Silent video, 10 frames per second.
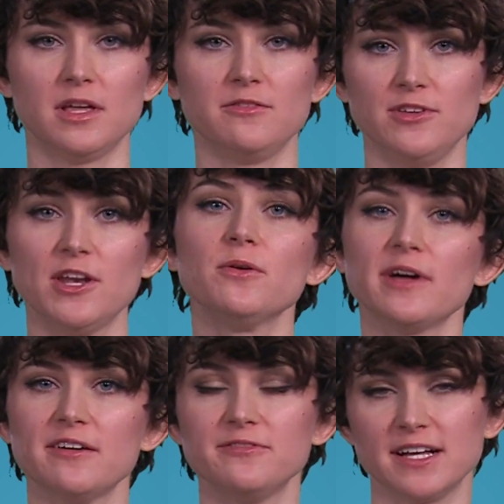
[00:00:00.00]
If you don't
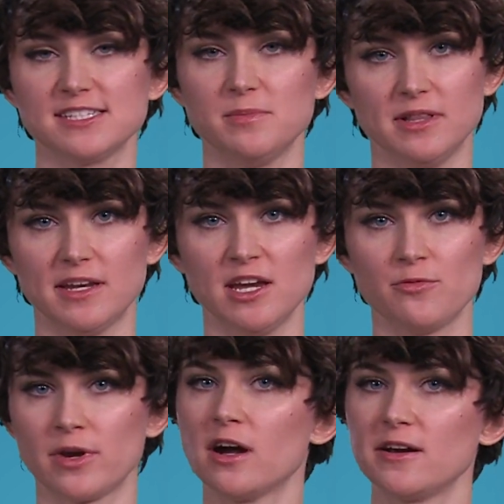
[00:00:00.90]
have flexibility
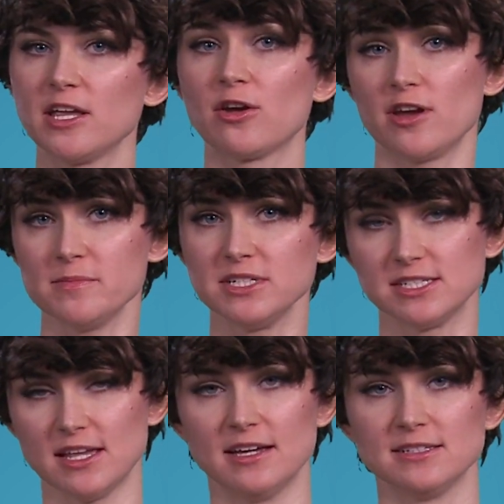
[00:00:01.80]
regarding your image
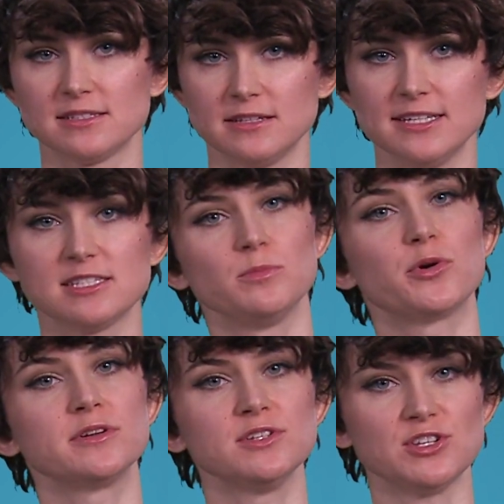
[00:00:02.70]
size, it's
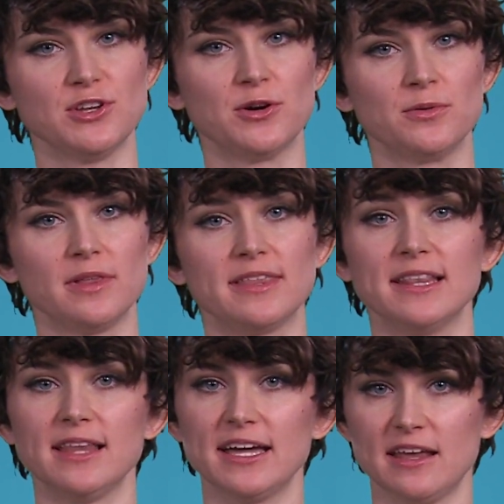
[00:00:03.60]
important to note
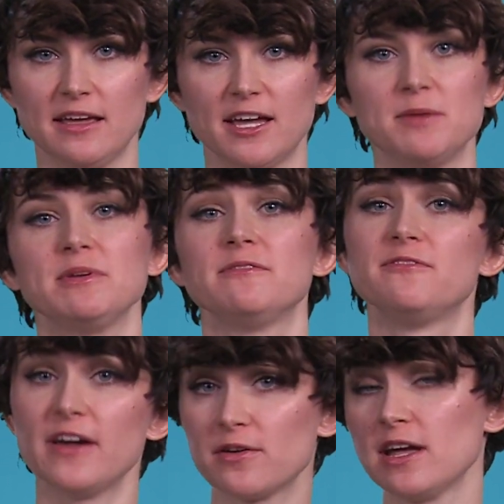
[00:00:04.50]
that lighting can be
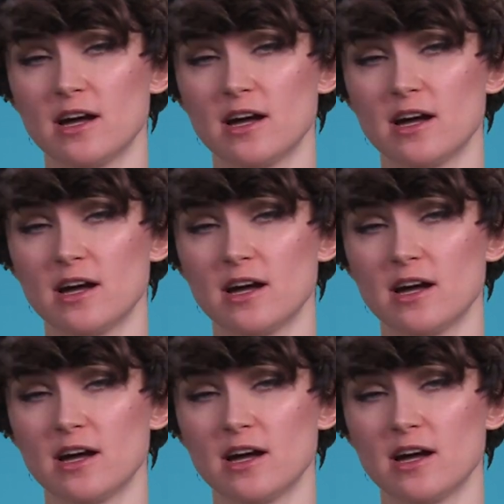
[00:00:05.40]
very